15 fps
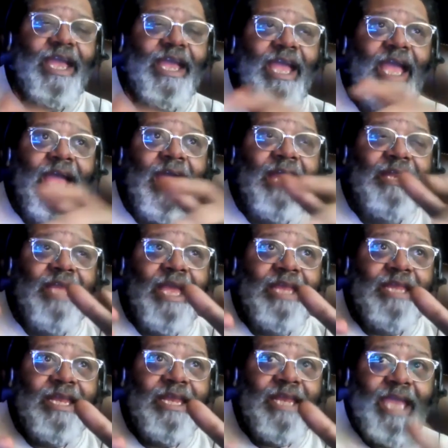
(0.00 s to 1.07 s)
And and
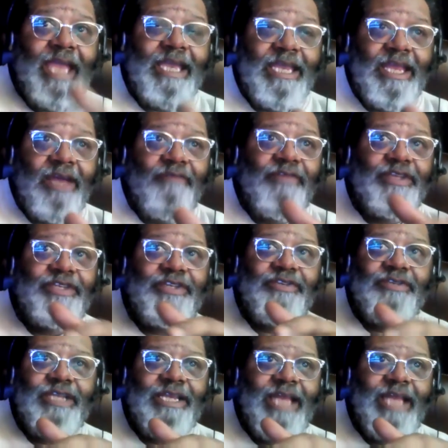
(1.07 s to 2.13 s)
the negative is
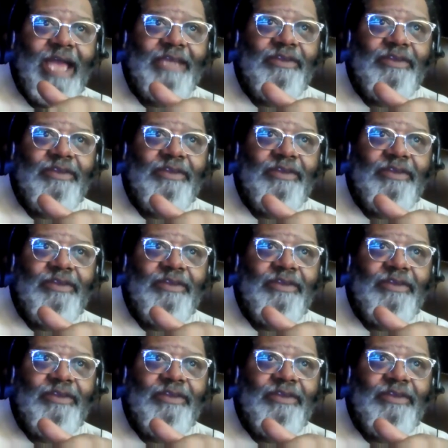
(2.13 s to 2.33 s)
usually like